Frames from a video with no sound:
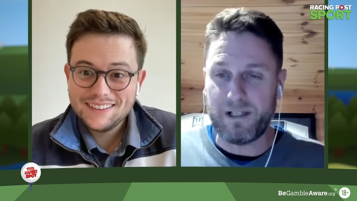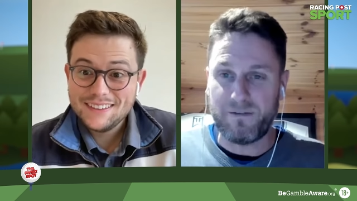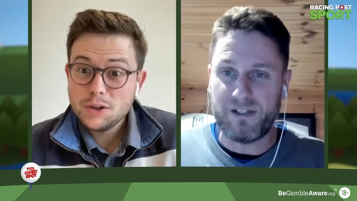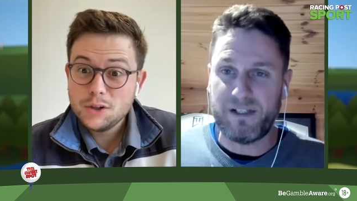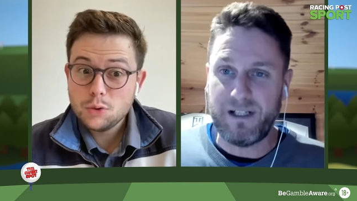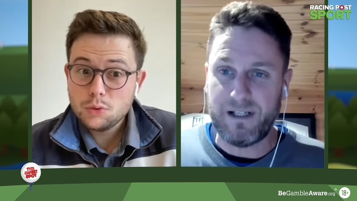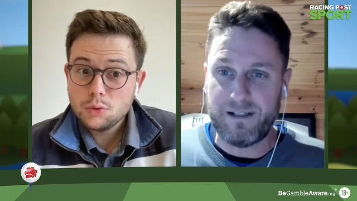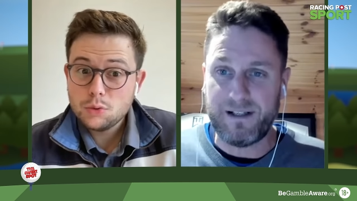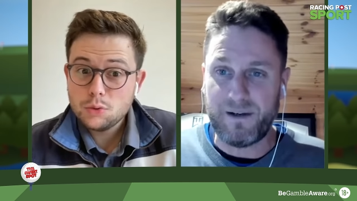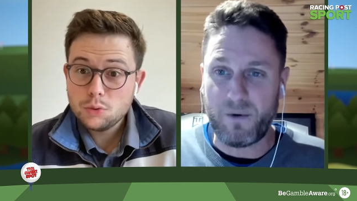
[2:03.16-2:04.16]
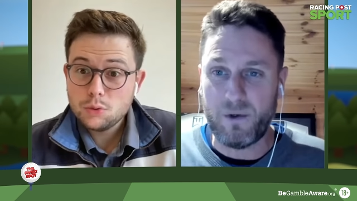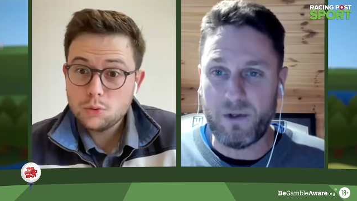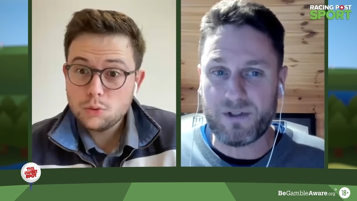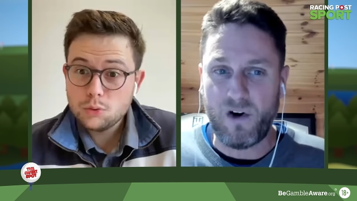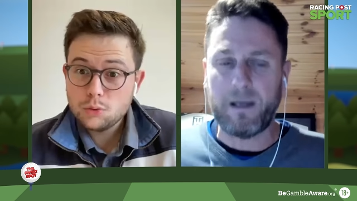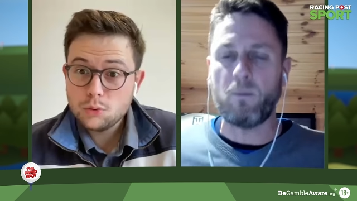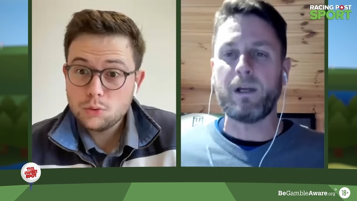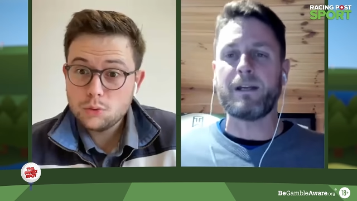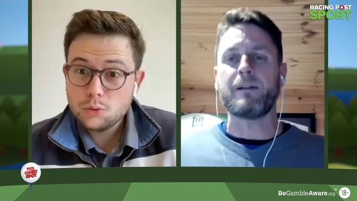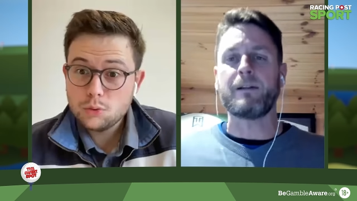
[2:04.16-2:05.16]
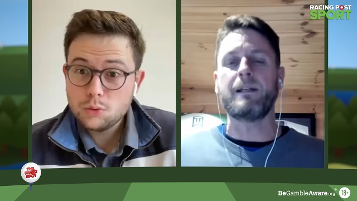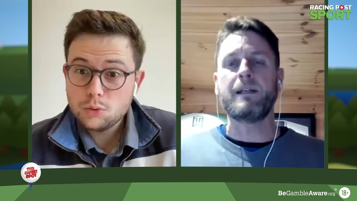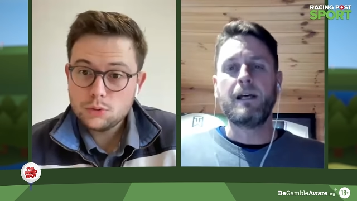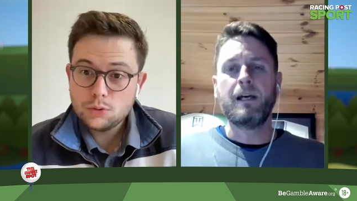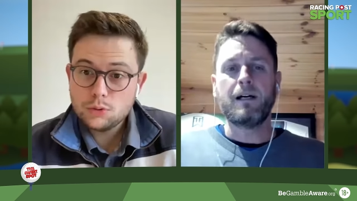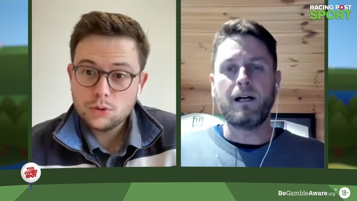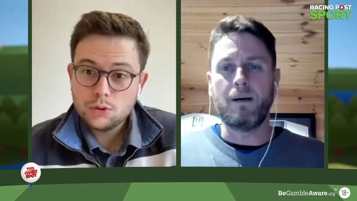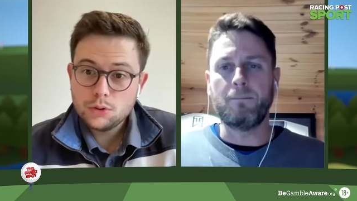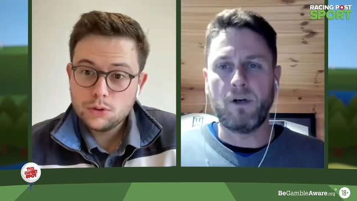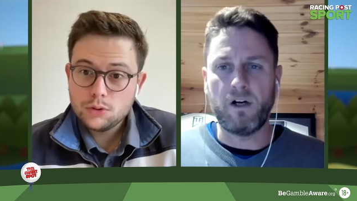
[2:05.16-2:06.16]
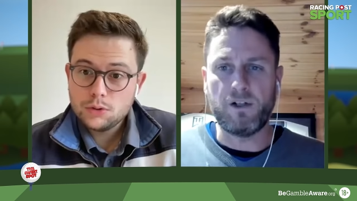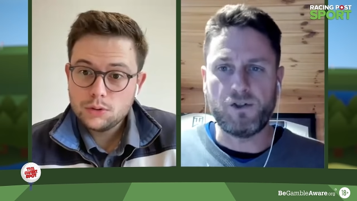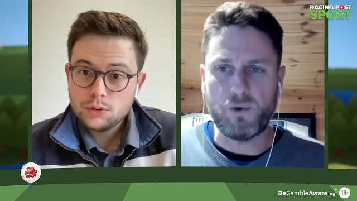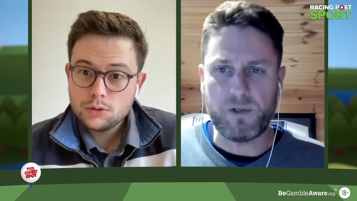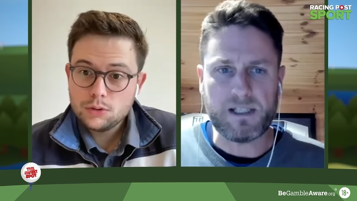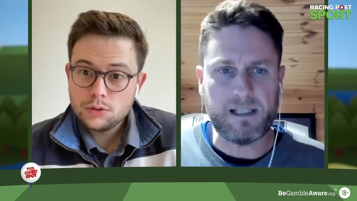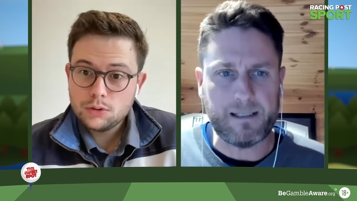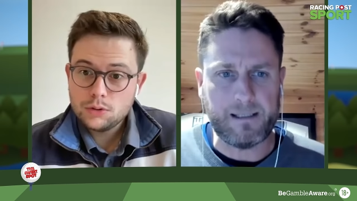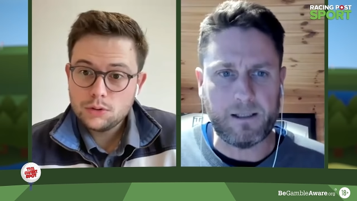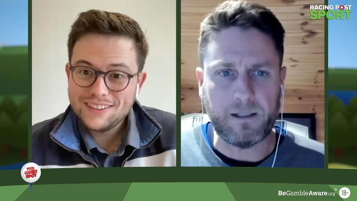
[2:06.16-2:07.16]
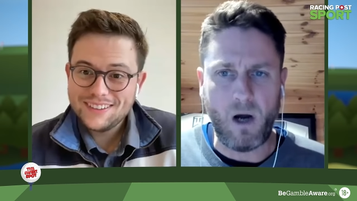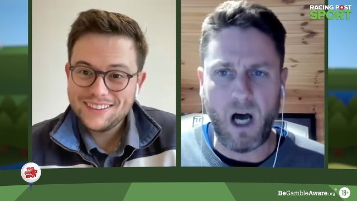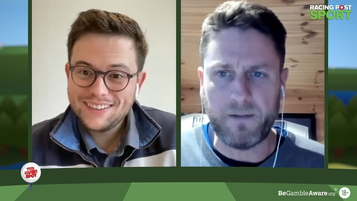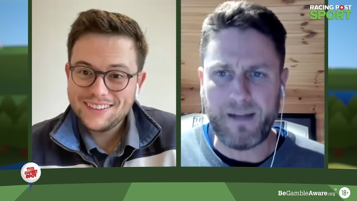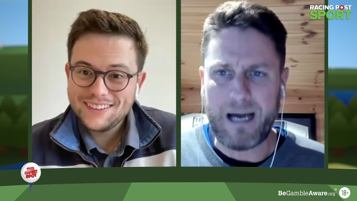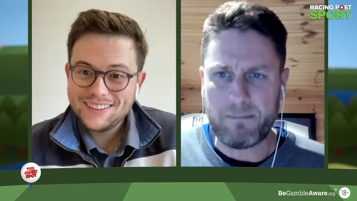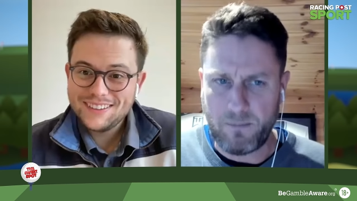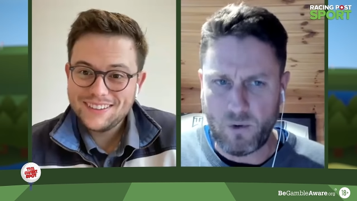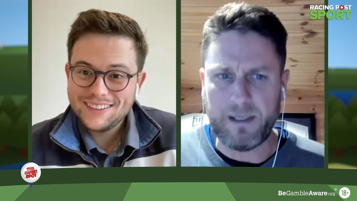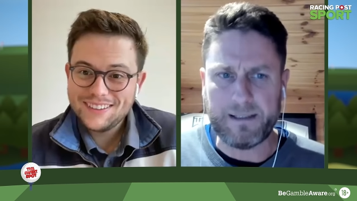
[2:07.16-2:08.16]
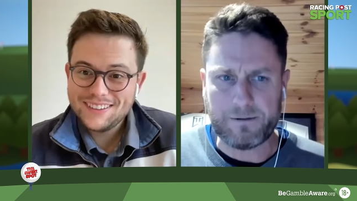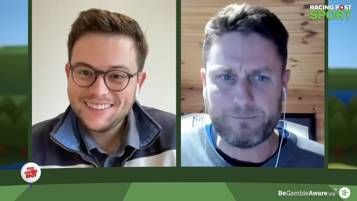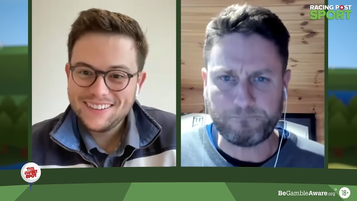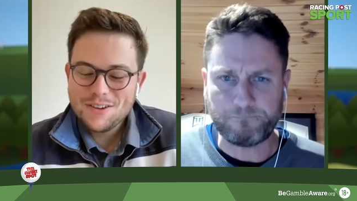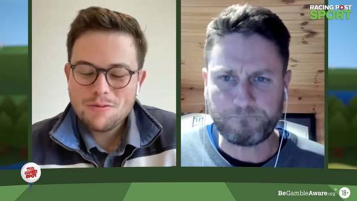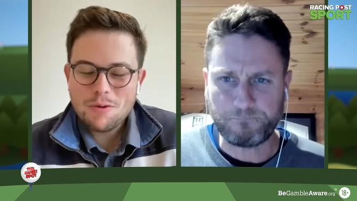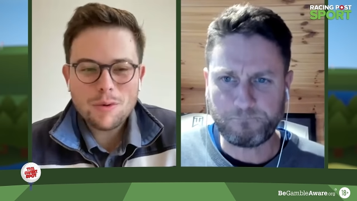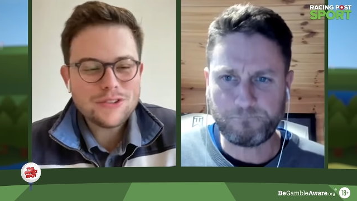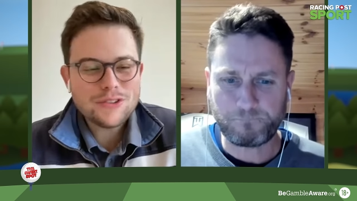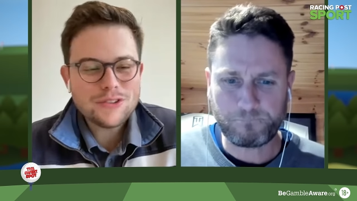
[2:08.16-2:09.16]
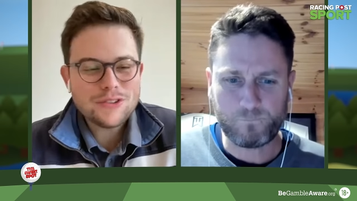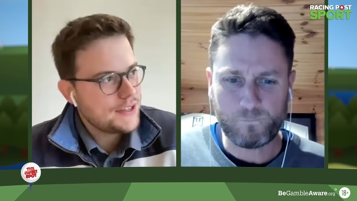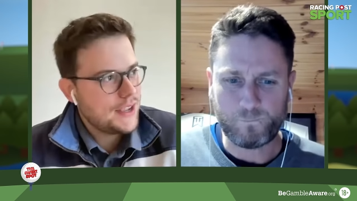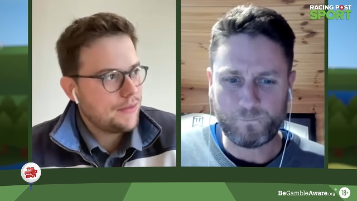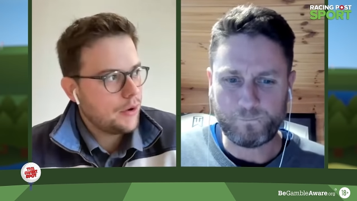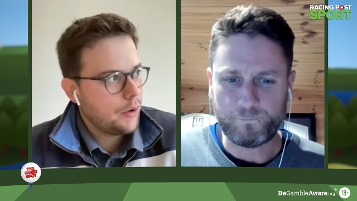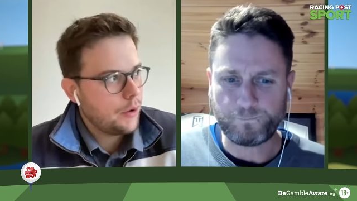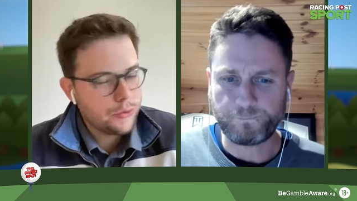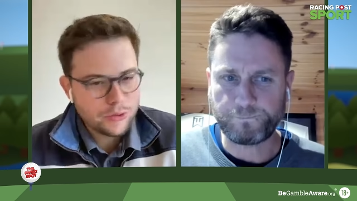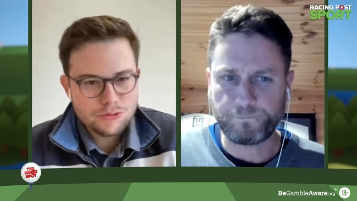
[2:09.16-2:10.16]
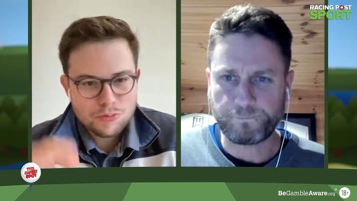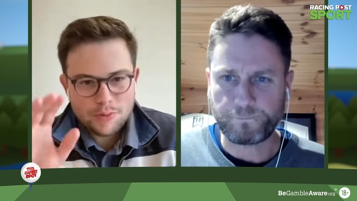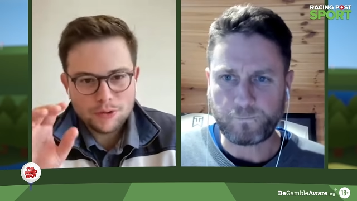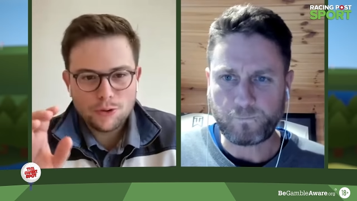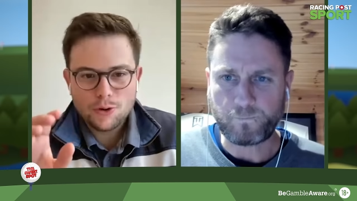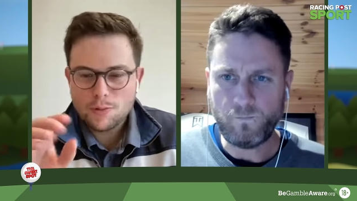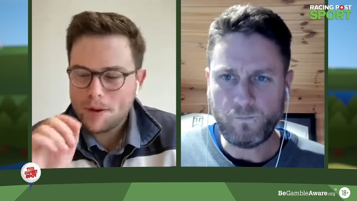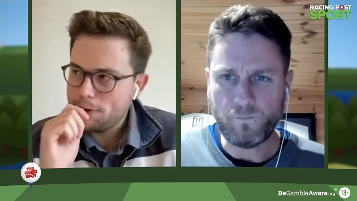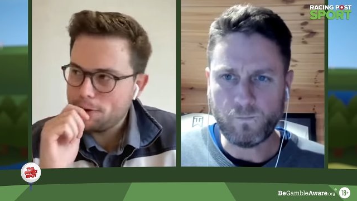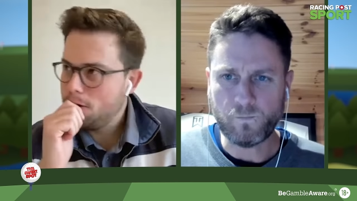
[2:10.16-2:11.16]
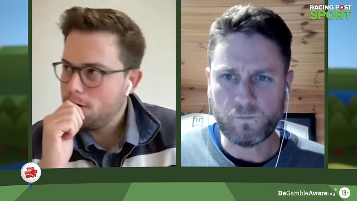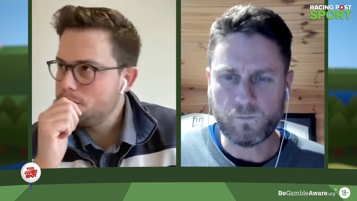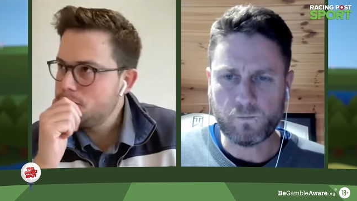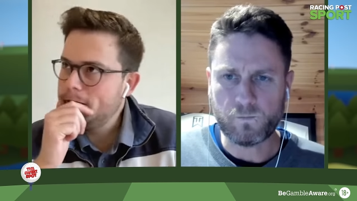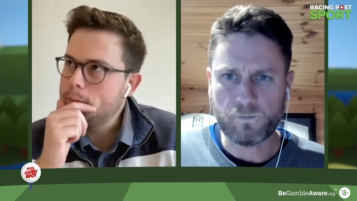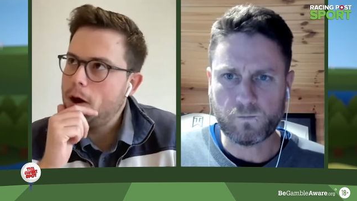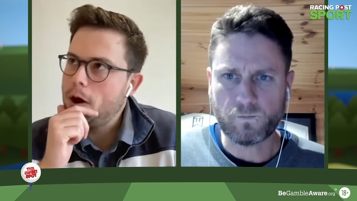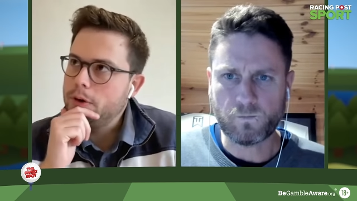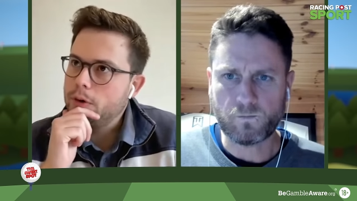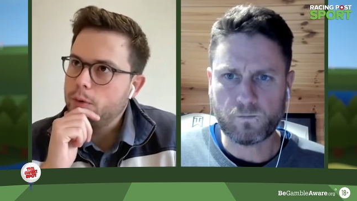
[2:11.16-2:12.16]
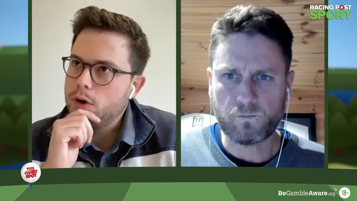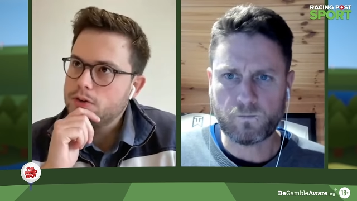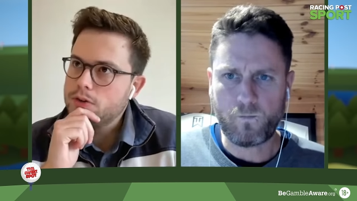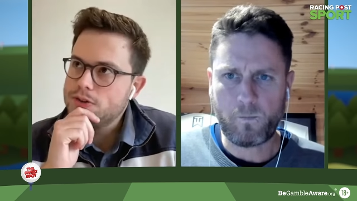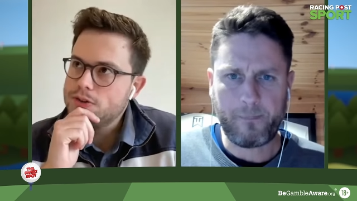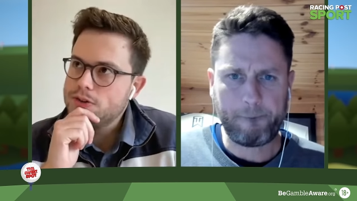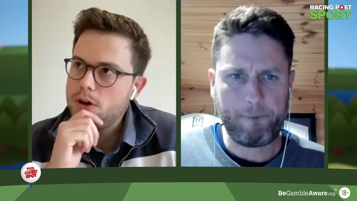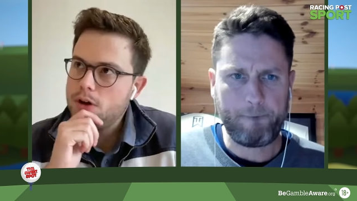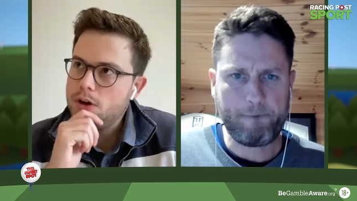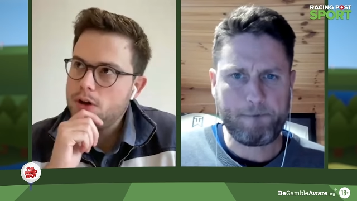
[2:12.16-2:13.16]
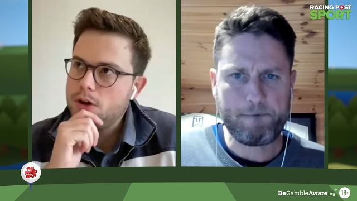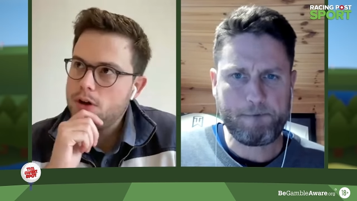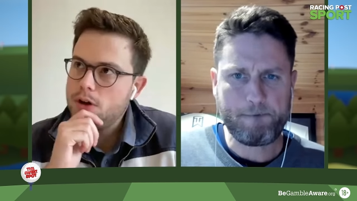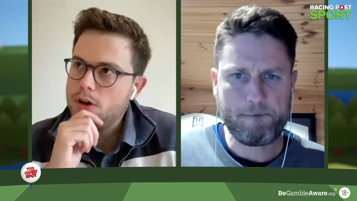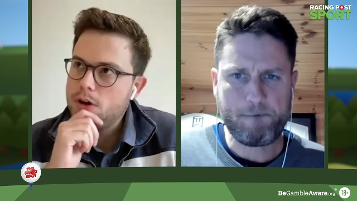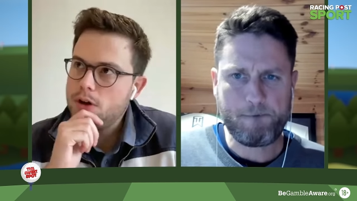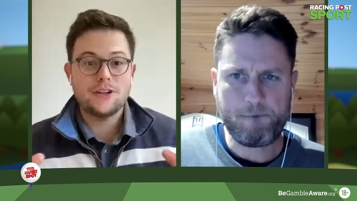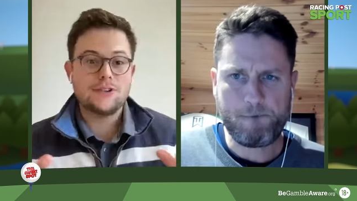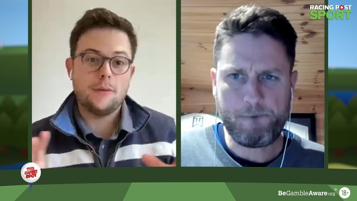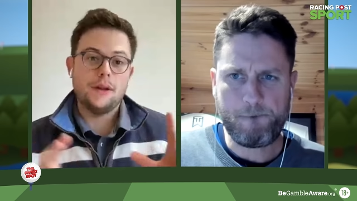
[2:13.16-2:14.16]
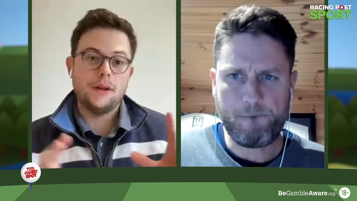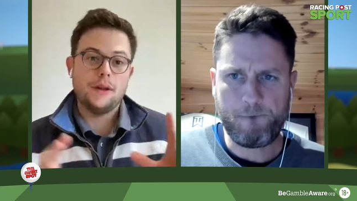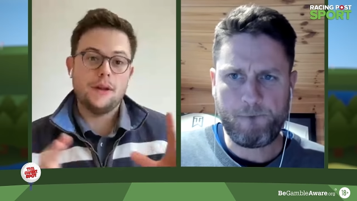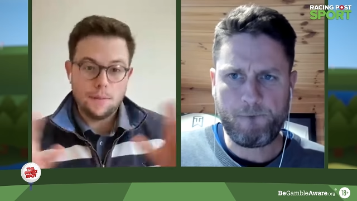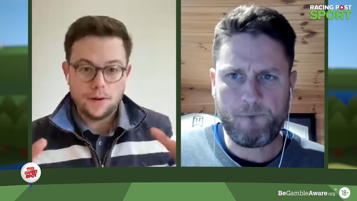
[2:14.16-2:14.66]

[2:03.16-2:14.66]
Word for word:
Speaker 1: week of the year, you know, the worst golf betting week of the year. Um, I enjoy seeing you know, you know unhappy bookmakers.
Speaker 2: What was lovely, Steve, and we'll, we'll, we will talk about the golf in a moment, was obviously financially so many